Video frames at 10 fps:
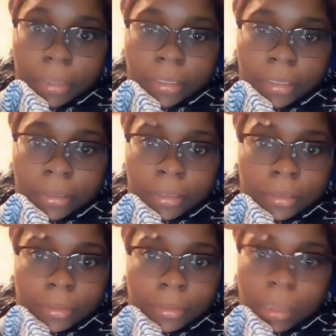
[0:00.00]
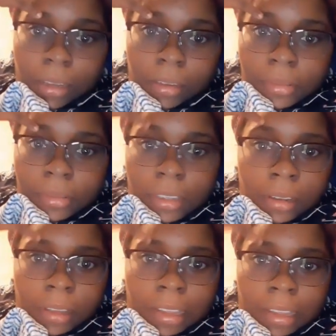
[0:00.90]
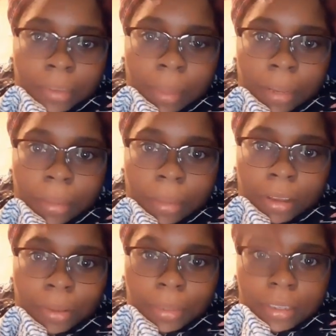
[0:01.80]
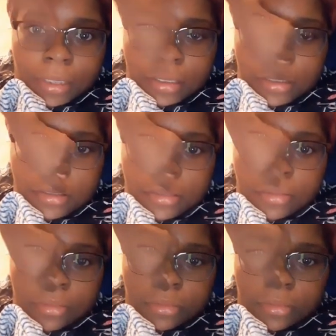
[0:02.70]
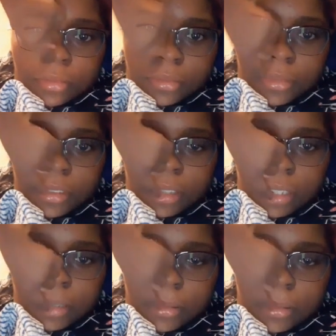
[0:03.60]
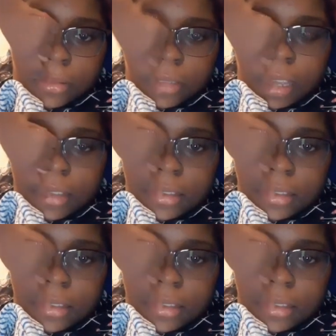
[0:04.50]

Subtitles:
Like, I'm sitting on the couch minding my own business. You see this? Do y'all see this?